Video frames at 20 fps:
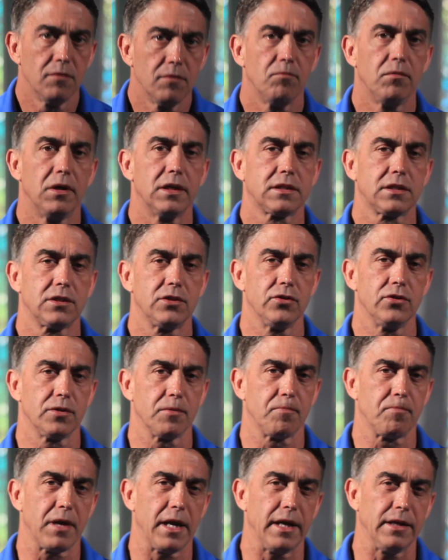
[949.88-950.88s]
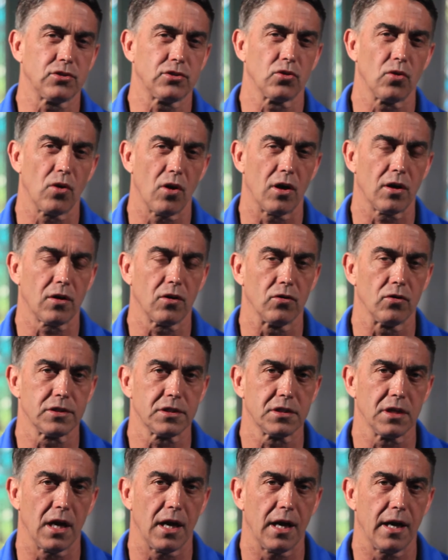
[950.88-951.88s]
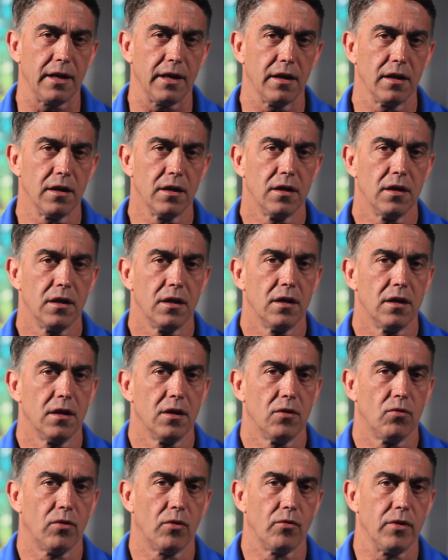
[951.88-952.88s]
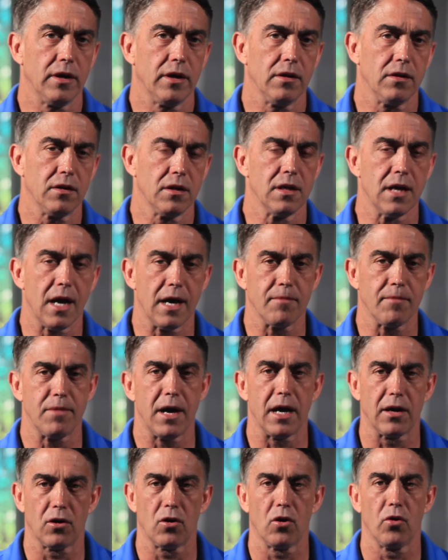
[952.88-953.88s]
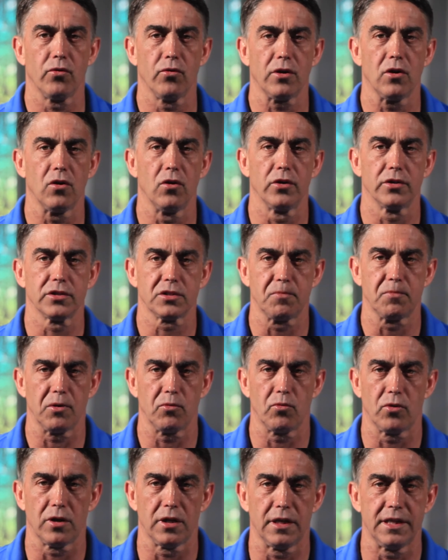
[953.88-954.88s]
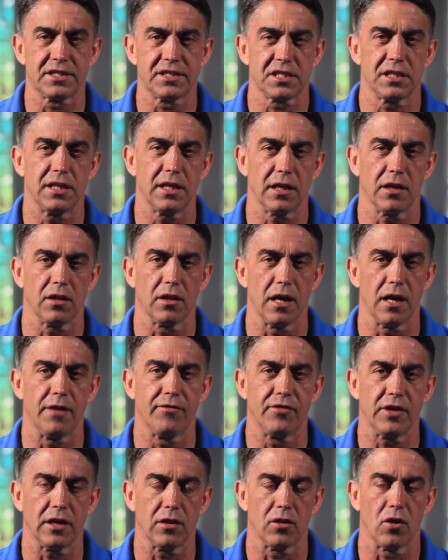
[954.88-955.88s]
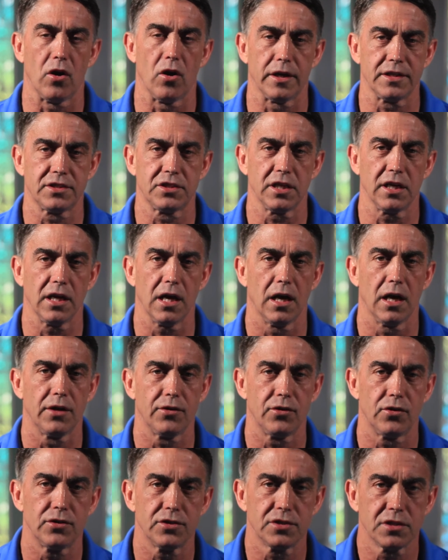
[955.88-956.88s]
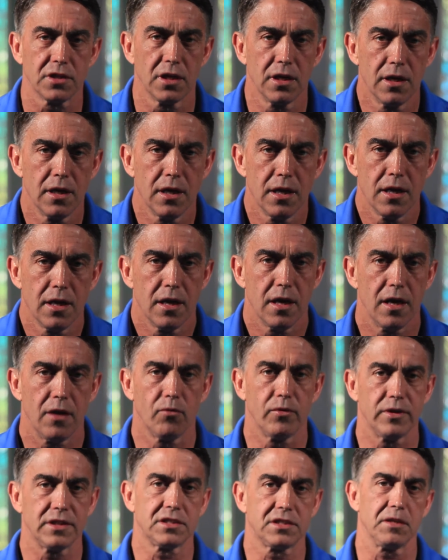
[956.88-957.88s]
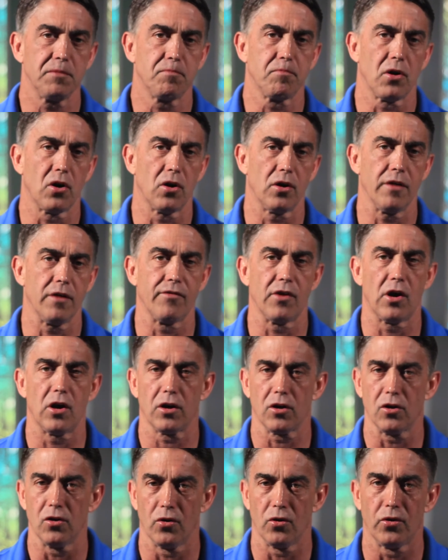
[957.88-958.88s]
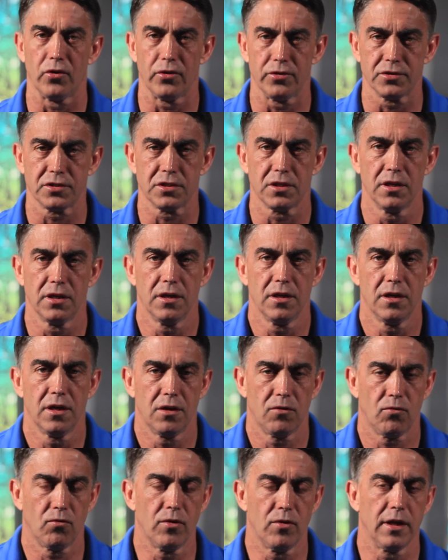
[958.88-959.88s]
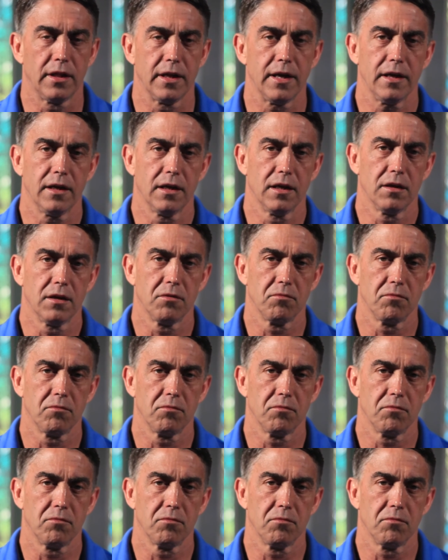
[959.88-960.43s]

but to the patriarchal side, where we're not about our own goals, but we're listening, loving, launching others, and we see part of our goals really